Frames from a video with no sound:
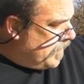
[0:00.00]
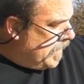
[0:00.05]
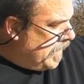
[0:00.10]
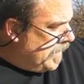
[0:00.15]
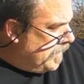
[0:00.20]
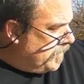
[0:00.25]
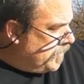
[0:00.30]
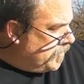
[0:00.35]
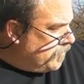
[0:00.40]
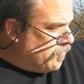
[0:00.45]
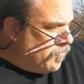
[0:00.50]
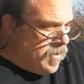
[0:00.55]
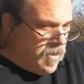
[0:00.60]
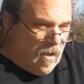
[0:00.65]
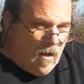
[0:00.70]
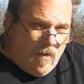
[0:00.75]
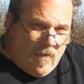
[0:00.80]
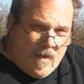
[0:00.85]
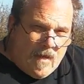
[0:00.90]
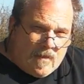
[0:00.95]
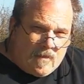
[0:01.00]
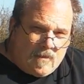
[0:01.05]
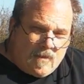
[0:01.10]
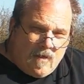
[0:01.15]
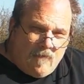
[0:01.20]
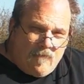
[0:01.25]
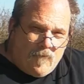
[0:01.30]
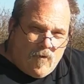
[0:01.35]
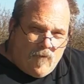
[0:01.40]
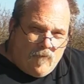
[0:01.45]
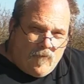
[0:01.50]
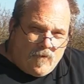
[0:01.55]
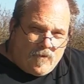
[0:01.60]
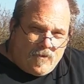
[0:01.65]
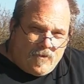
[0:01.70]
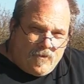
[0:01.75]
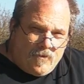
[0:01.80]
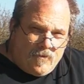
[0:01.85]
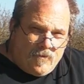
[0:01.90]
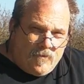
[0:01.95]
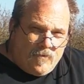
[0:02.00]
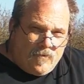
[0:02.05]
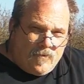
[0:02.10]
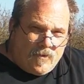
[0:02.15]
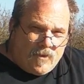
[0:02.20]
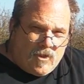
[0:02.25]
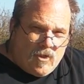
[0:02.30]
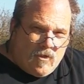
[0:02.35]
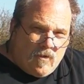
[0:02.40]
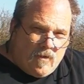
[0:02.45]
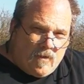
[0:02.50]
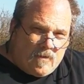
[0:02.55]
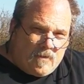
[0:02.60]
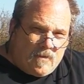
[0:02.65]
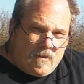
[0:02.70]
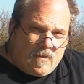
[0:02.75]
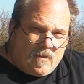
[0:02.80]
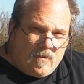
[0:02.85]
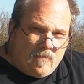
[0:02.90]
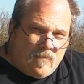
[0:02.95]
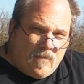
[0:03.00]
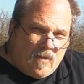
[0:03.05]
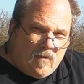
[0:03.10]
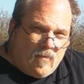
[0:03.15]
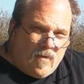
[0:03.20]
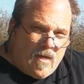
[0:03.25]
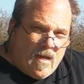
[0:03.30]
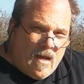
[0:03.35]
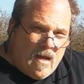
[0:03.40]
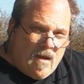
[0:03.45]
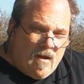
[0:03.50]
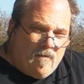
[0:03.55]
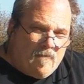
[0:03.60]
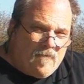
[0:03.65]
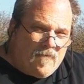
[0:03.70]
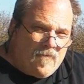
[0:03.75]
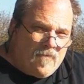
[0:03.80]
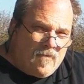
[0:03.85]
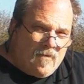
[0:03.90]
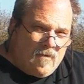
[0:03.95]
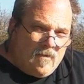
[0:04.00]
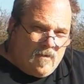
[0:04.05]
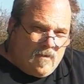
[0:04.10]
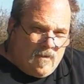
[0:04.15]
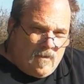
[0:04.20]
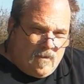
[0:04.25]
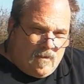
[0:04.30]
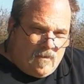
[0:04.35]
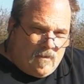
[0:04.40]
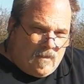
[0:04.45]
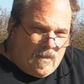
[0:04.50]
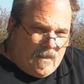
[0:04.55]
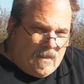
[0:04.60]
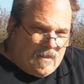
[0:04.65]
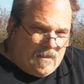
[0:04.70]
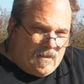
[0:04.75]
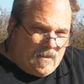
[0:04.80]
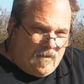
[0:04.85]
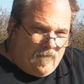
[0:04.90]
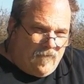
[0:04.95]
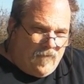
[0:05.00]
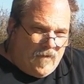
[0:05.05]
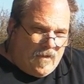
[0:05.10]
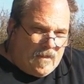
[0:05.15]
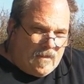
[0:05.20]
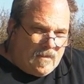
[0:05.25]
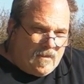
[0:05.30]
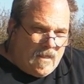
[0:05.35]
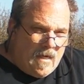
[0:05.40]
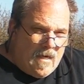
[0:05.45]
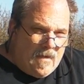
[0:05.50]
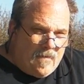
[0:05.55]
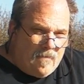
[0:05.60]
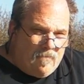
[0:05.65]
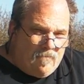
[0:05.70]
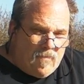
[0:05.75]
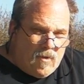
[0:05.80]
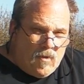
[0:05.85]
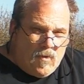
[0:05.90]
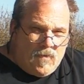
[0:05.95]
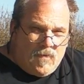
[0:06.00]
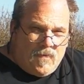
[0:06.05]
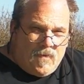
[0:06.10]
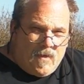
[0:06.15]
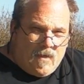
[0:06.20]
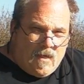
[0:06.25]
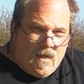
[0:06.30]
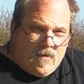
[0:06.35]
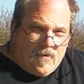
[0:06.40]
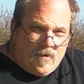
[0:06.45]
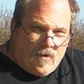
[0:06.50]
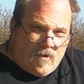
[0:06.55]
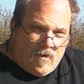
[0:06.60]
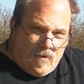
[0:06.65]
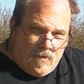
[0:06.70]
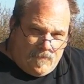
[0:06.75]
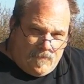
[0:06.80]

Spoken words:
And just run all that stuff over to the current system that we have and see if we can tie them both together.